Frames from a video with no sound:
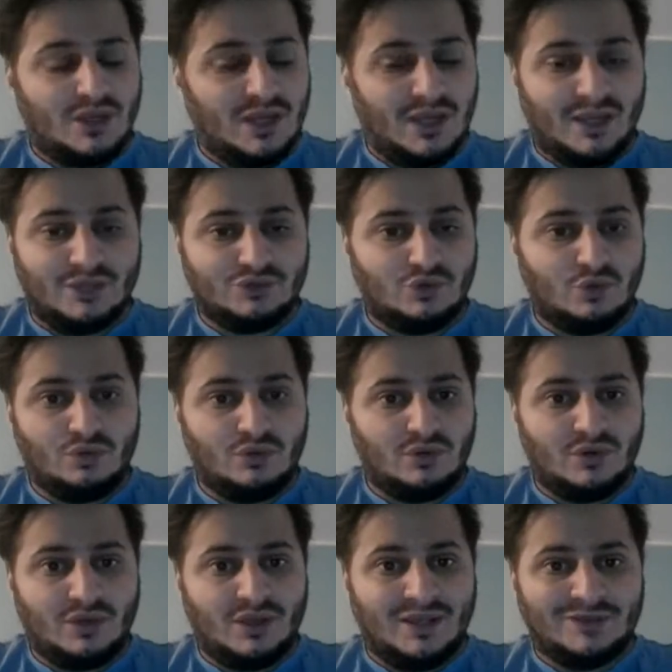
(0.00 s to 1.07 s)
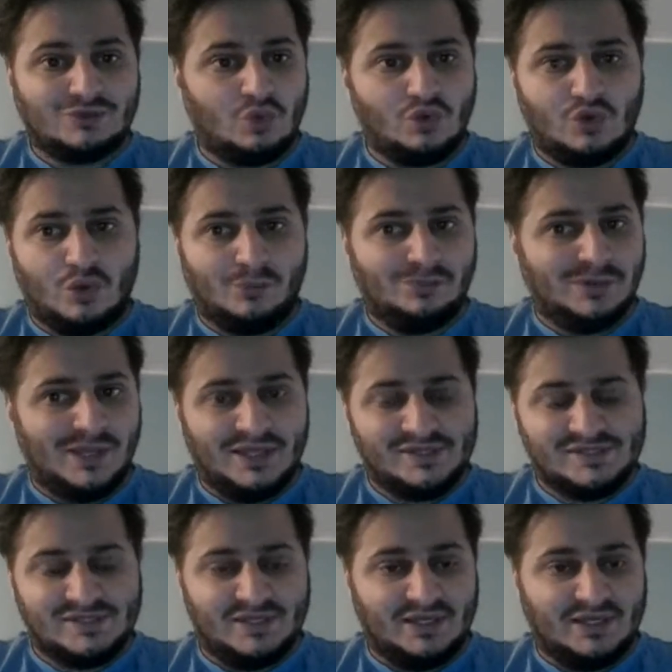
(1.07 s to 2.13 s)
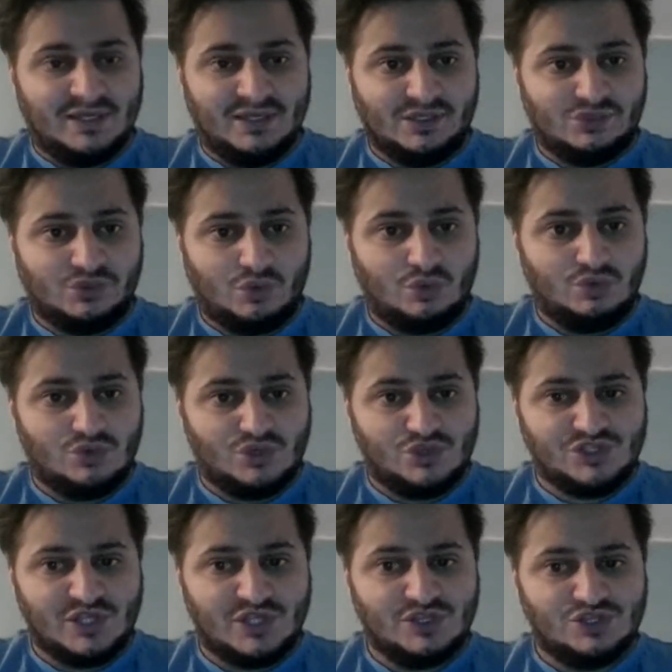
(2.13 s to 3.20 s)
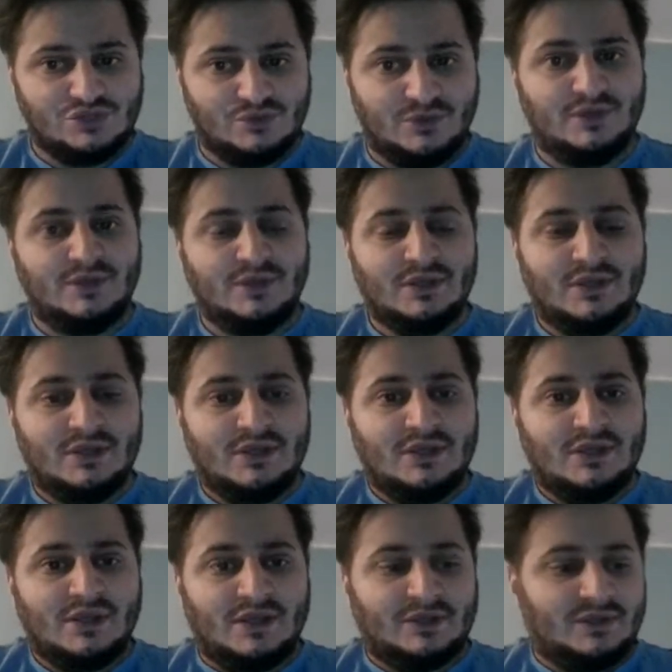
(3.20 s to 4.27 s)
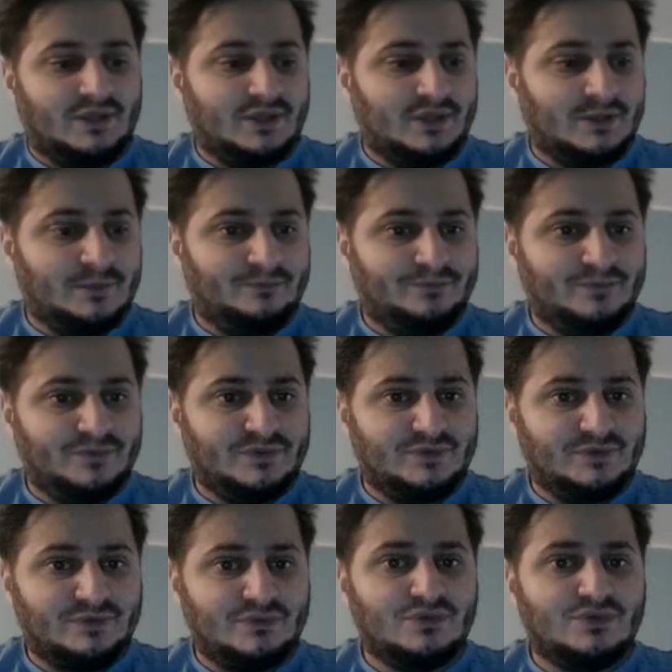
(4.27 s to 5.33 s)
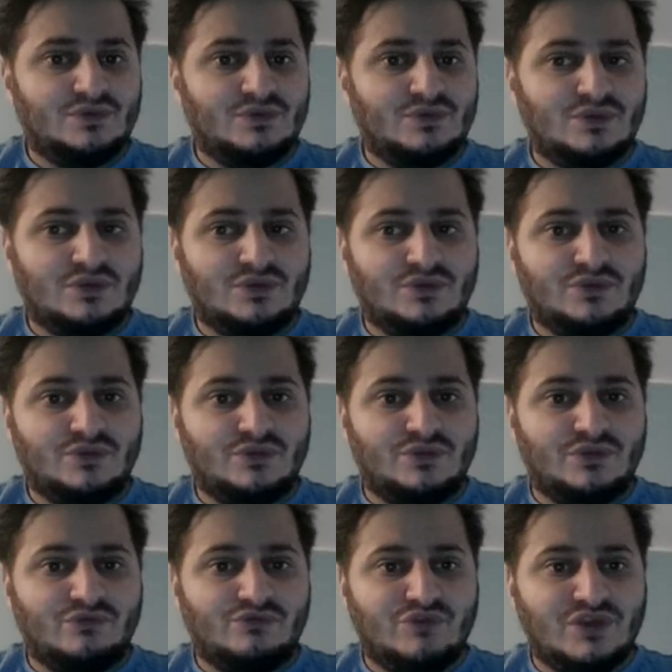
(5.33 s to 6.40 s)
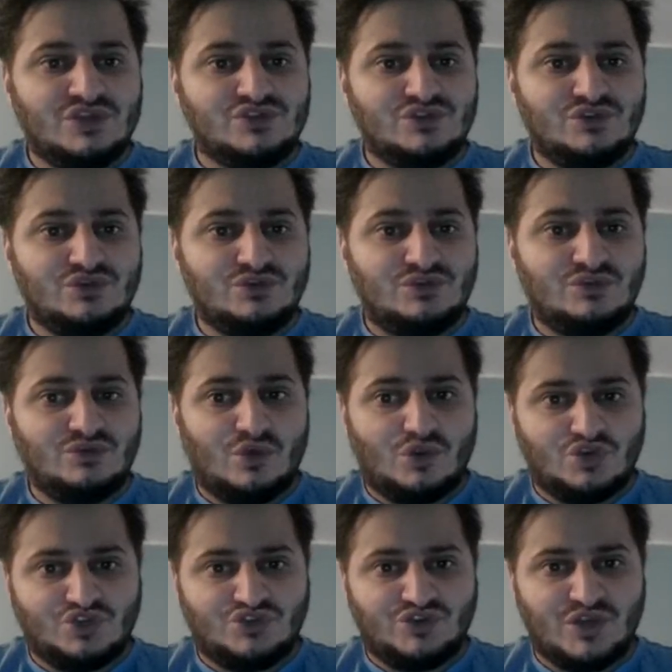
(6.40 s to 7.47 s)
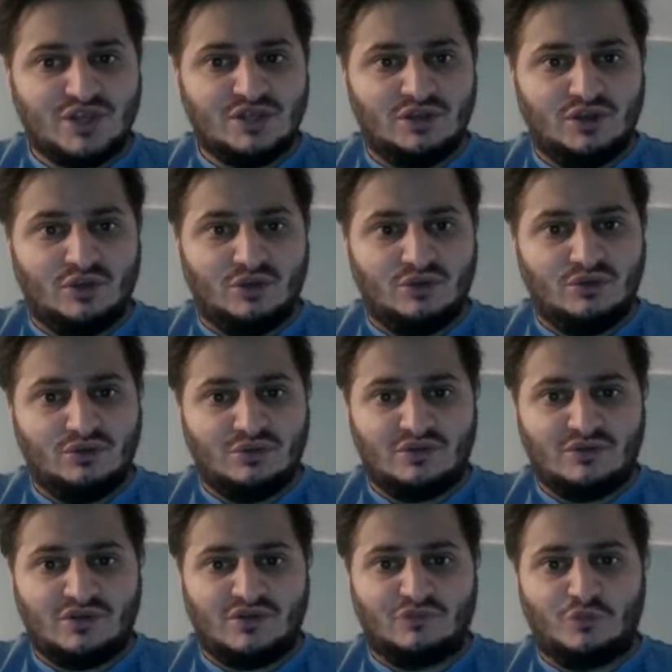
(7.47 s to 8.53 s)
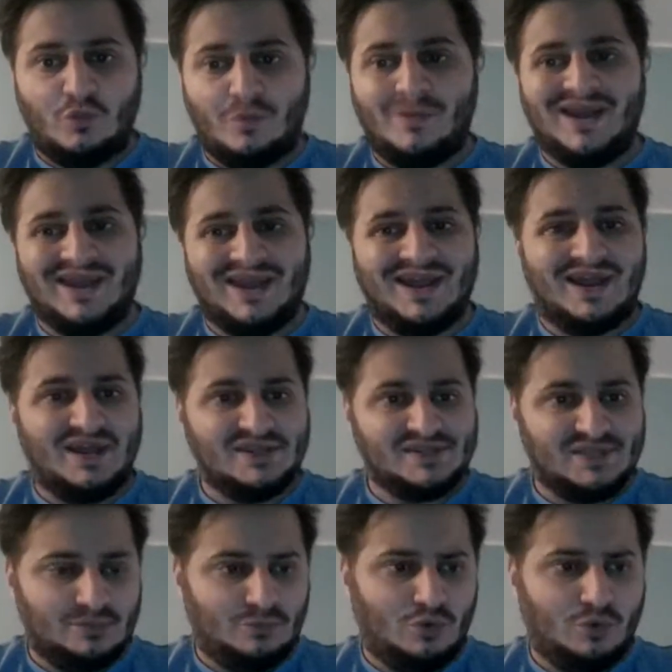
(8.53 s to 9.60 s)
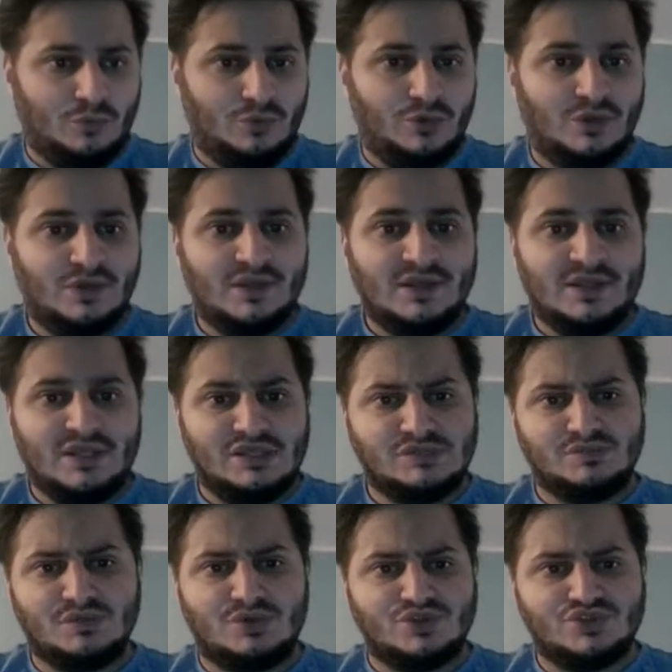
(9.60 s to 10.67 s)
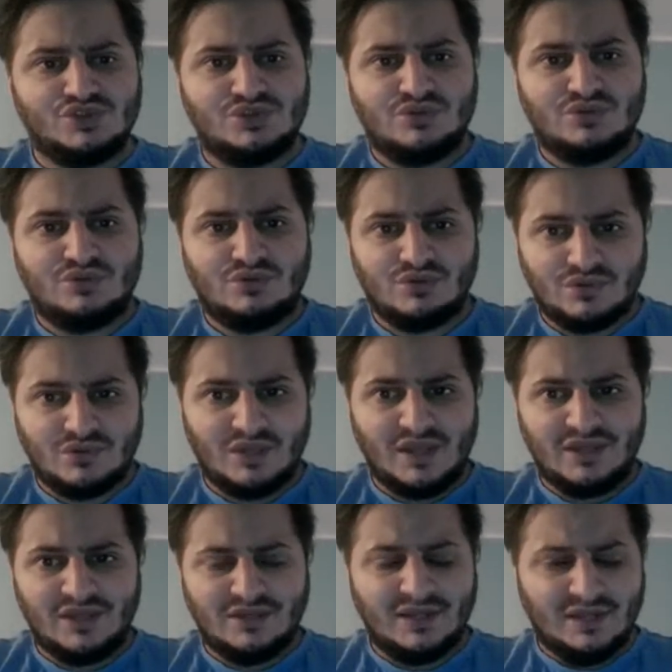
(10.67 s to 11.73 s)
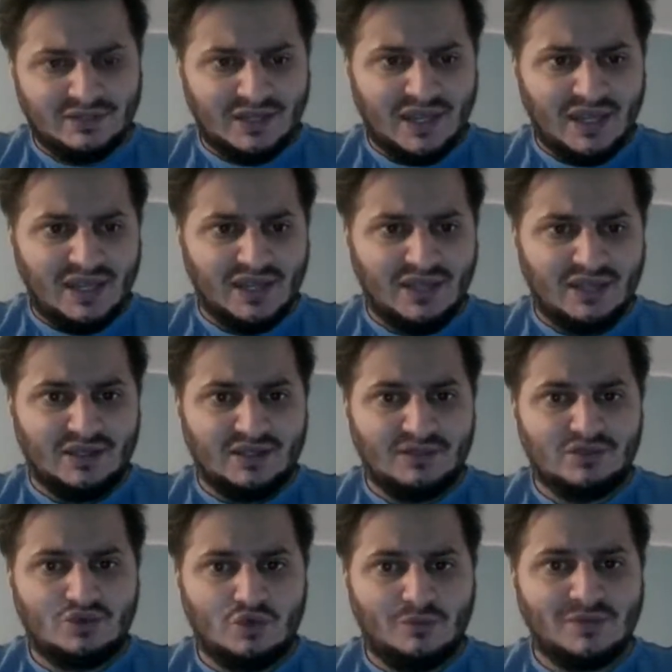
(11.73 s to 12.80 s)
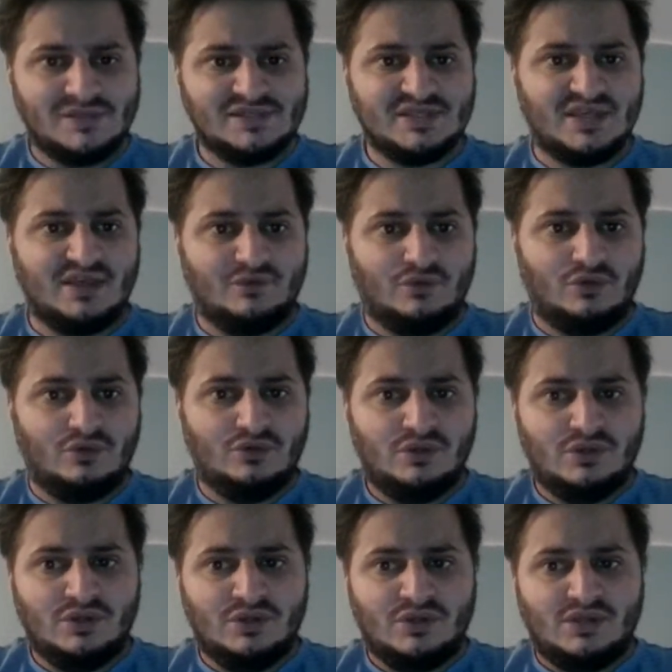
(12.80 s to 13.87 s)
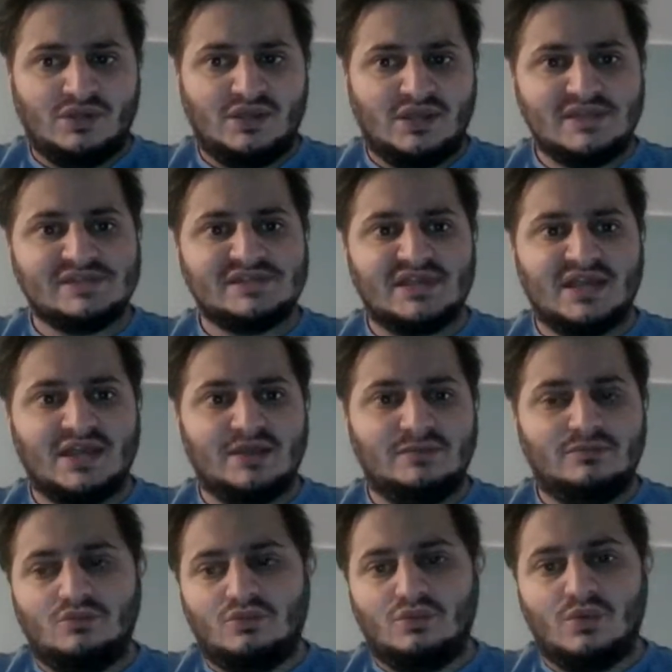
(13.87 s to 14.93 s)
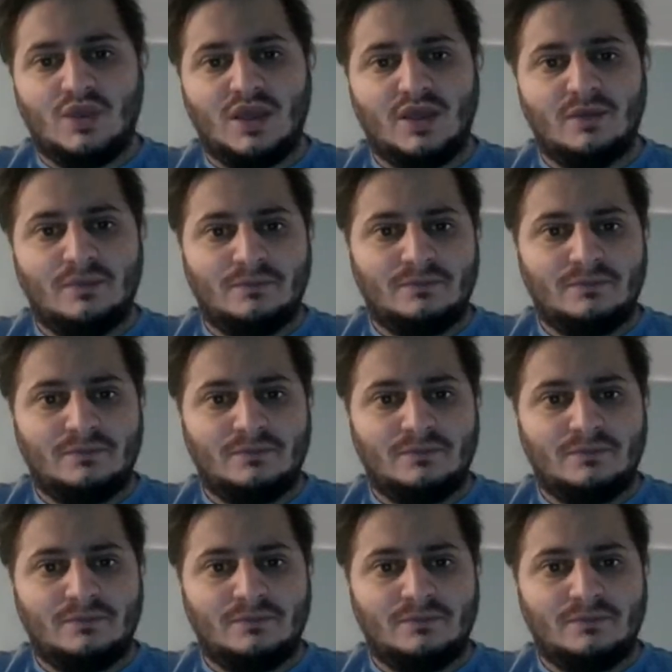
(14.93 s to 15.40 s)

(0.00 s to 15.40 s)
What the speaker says: I don't I don't comply to that, and I don't consent to it. And the reason Australia have won my hearts at the moment is because they are coming together in a time where